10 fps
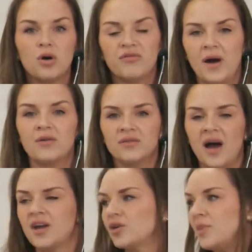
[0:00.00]
co-found
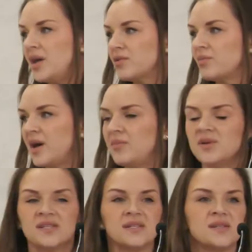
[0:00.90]
Higher Med with my
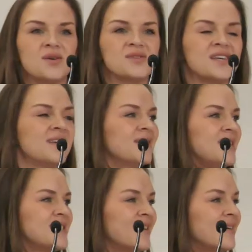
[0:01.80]
business associate,
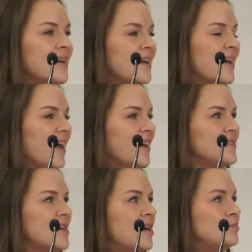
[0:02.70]
Alicia.
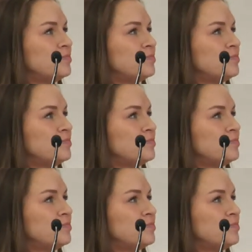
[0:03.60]
And